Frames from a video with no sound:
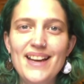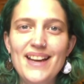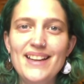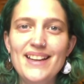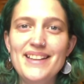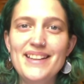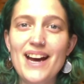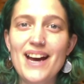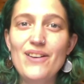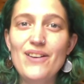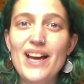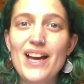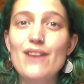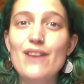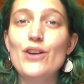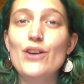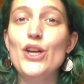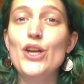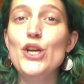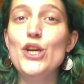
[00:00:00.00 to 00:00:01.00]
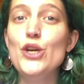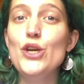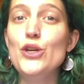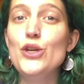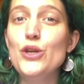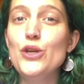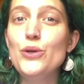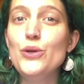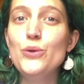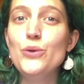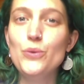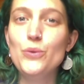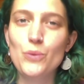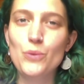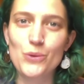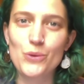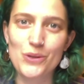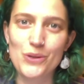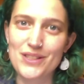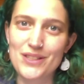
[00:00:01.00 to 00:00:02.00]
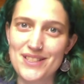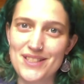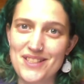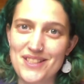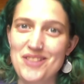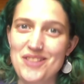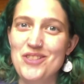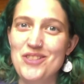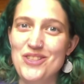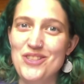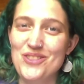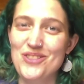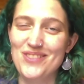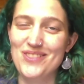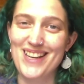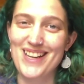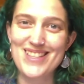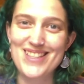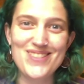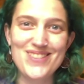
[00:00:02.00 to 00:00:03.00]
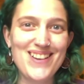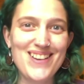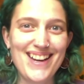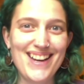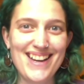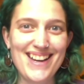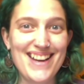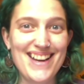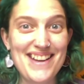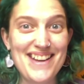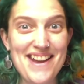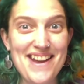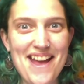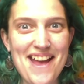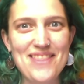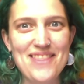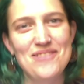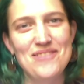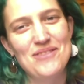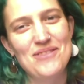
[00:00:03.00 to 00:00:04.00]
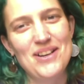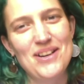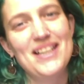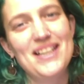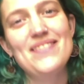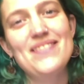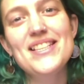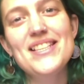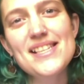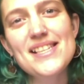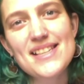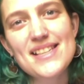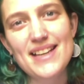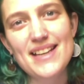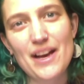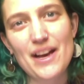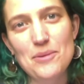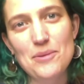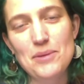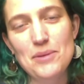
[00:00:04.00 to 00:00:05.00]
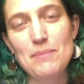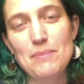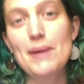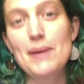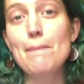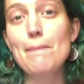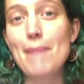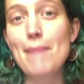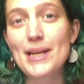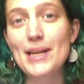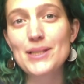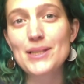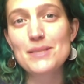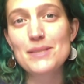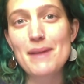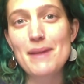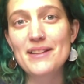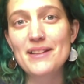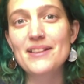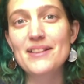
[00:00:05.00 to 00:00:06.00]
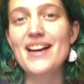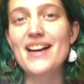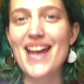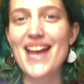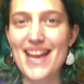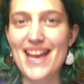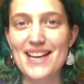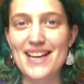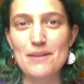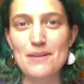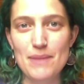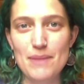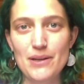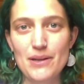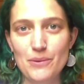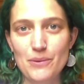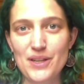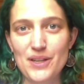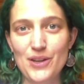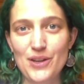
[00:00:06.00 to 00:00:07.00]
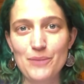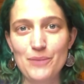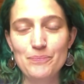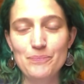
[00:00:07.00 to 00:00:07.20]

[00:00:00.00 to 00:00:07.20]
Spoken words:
Now I have a new rule to teach you. That's right, another one. And this is going to help you be a better speller and a better reader.